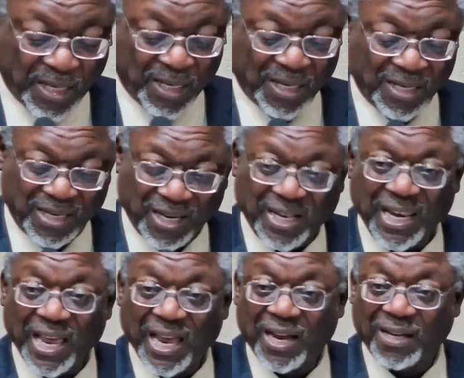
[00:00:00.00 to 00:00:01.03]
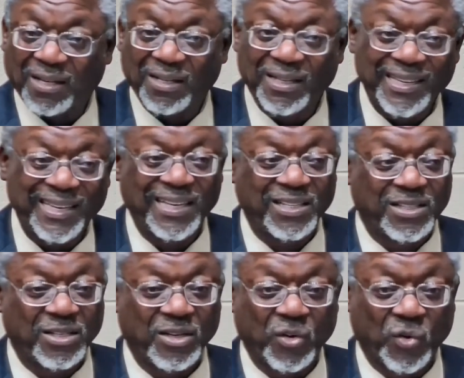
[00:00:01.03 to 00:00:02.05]
Declare his
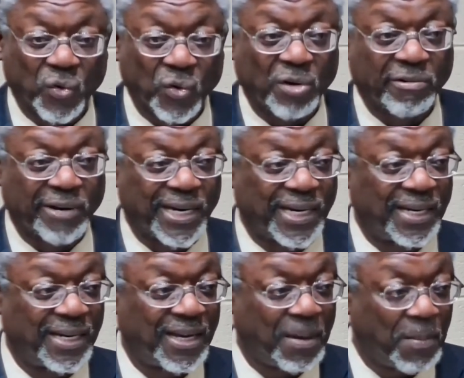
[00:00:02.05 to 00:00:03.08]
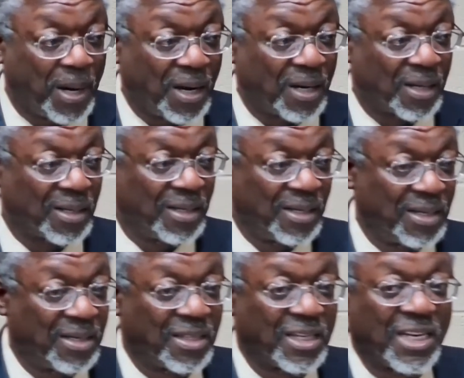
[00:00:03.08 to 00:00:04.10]
glory among
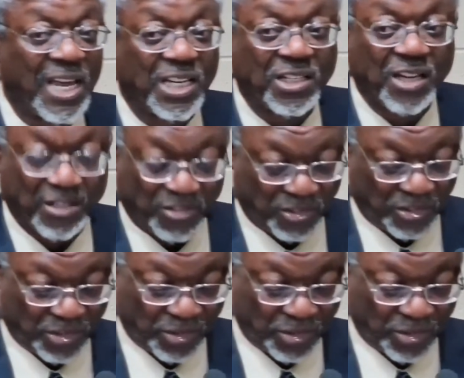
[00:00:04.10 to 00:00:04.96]
the nations,